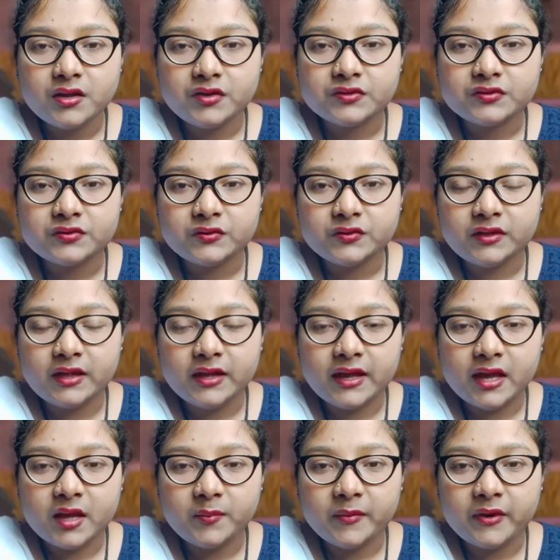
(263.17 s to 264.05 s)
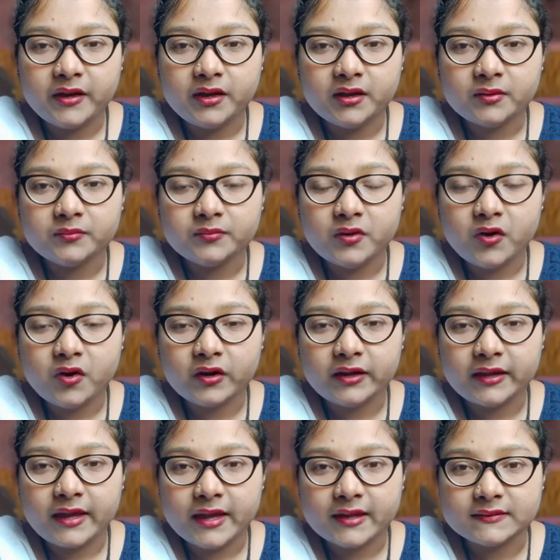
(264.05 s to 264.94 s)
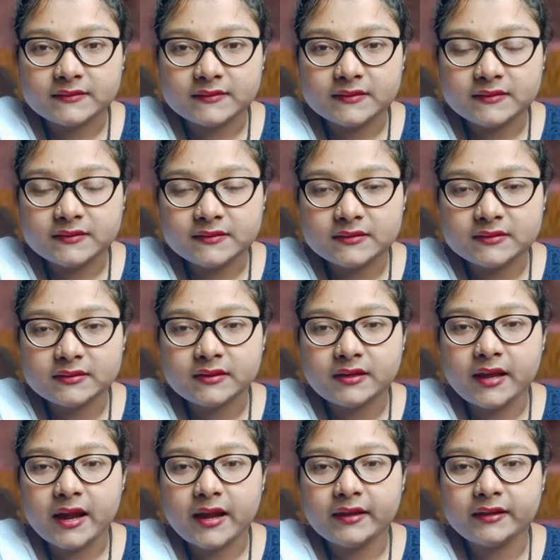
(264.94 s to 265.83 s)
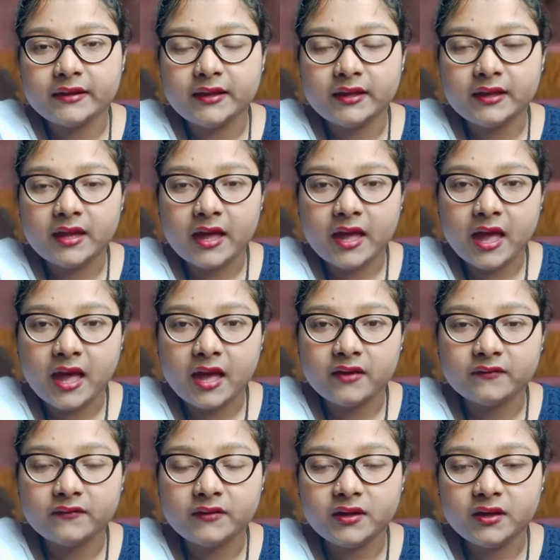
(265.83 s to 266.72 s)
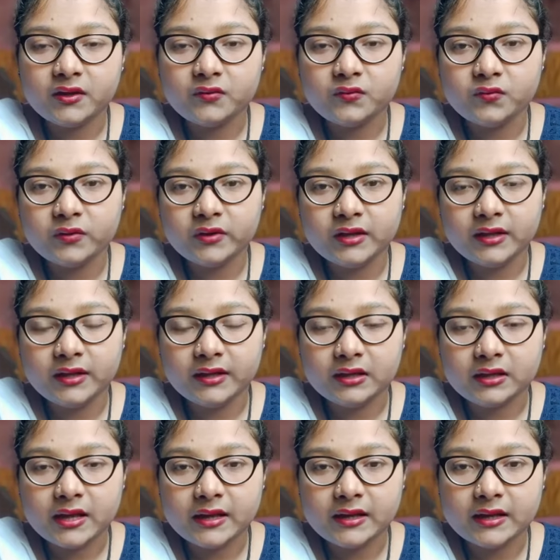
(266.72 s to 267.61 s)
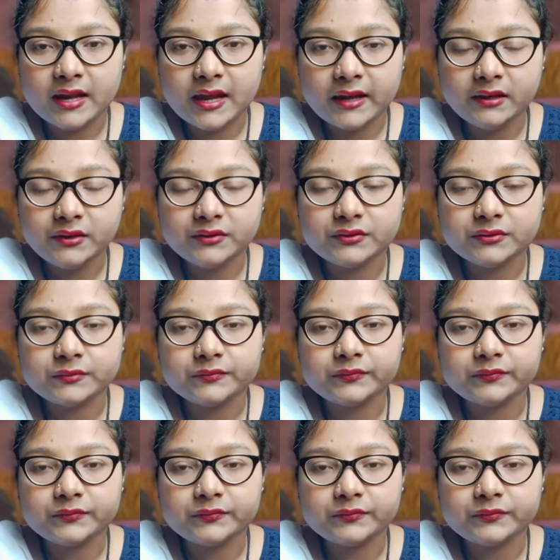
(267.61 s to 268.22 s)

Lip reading: So they are made of hot gases and they have their own heat and light.